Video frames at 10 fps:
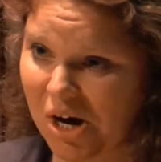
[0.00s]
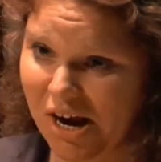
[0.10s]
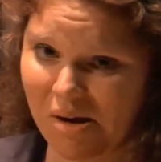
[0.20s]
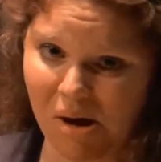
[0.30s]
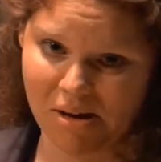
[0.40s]

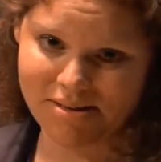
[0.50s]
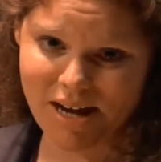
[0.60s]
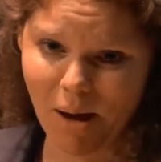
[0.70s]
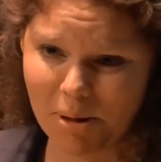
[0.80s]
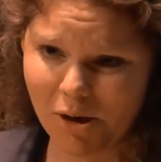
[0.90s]
work on a
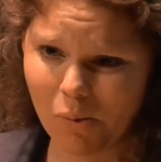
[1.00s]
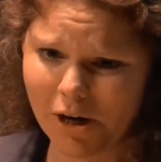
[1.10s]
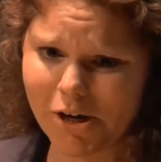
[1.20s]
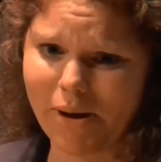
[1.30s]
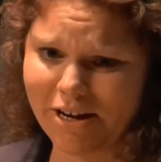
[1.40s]
topic
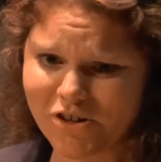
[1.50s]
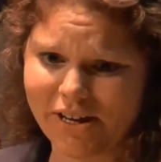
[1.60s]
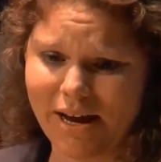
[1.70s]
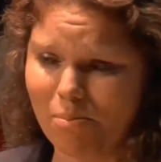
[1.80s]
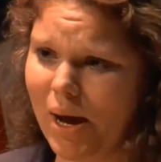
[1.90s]
where you
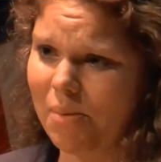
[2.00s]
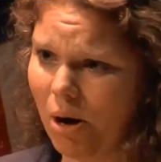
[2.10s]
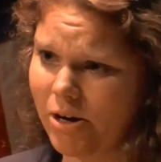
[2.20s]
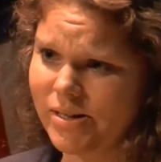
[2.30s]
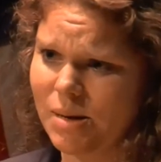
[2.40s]
actually had
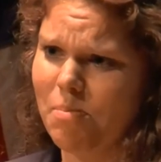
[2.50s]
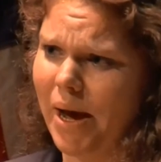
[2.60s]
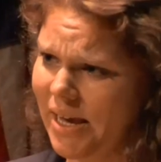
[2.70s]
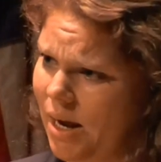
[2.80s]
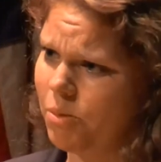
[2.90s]
bipartisan,
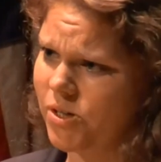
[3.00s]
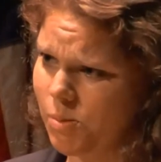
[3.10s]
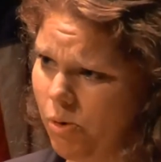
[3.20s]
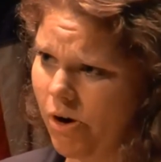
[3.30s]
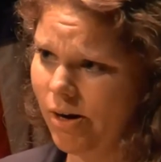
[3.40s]
bicameral
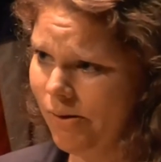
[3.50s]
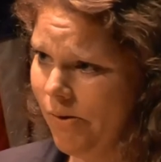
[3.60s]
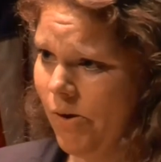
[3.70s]
support.